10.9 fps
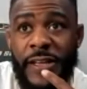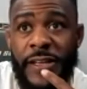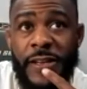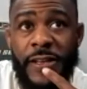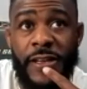
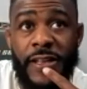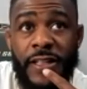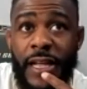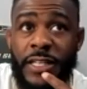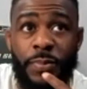that's
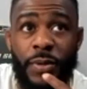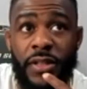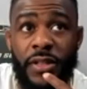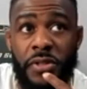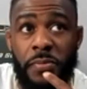been the, the
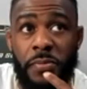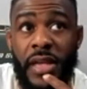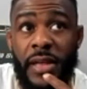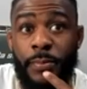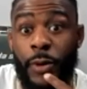main
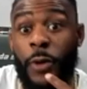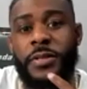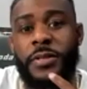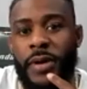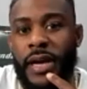purpose
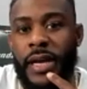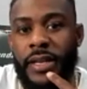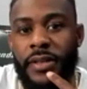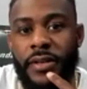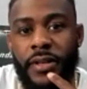behind
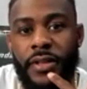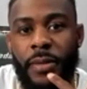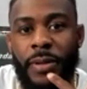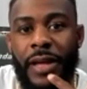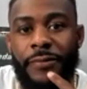the platform.